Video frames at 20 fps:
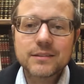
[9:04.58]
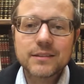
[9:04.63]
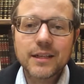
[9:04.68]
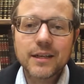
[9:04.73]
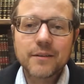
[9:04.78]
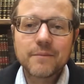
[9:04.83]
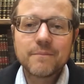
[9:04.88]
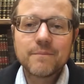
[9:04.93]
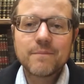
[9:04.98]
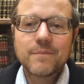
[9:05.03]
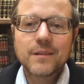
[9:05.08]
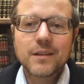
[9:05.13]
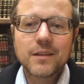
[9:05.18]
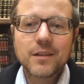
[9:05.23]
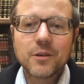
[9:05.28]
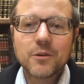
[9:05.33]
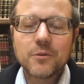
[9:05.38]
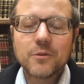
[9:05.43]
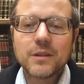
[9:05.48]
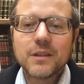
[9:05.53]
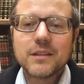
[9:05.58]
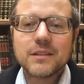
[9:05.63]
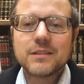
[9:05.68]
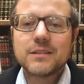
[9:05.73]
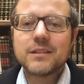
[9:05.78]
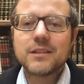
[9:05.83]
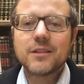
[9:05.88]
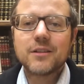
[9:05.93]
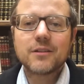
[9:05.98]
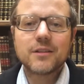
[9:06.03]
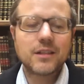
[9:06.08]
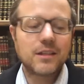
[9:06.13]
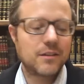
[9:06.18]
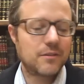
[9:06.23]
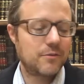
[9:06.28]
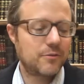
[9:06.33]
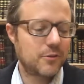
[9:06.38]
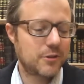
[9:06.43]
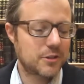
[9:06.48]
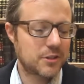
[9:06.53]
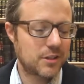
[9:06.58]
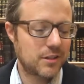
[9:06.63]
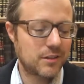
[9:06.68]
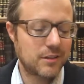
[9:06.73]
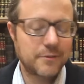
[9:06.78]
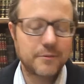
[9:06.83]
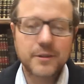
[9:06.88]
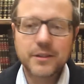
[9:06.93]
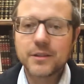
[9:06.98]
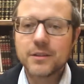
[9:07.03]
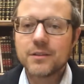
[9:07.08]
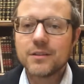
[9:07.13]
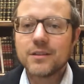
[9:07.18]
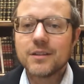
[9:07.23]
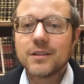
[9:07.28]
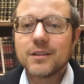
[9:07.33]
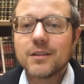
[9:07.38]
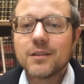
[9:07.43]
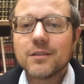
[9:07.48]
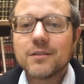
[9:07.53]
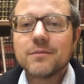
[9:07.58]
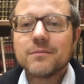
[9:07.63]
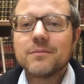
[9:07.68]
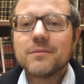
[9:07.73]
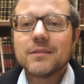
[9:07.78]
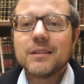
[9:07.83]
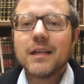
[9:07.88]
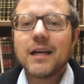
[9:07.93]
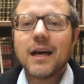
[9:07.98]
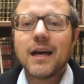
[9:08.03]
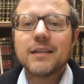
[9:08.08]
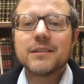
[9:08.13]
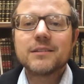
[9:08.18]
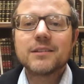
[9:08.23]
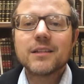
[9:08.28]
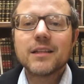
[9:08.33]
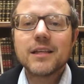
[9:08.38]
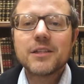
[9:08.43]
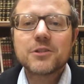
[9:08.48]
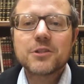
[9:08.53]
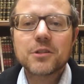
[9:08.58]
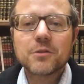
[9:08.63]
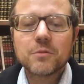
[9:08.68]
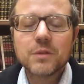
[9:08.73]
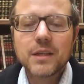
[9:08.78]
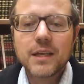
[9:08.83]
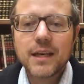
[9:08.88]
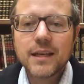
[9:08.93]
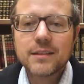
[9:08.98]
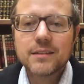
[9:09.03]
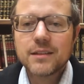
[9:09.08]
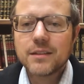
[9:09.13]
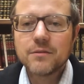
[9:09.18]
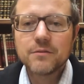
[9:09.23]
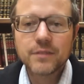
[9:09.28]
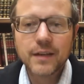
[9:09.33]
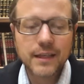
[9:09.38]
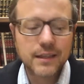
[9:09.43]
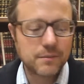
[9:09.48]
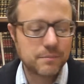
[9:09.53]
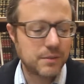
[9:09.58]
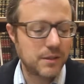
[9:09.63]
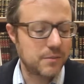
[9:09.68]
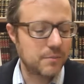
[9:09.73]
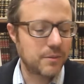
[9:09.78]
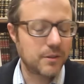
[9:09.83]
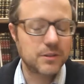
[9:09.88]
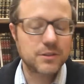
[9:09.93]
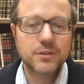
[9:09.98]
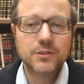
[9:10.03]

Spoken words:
year? You know, this year, unfortunately, we're in isolation. We can't invite people.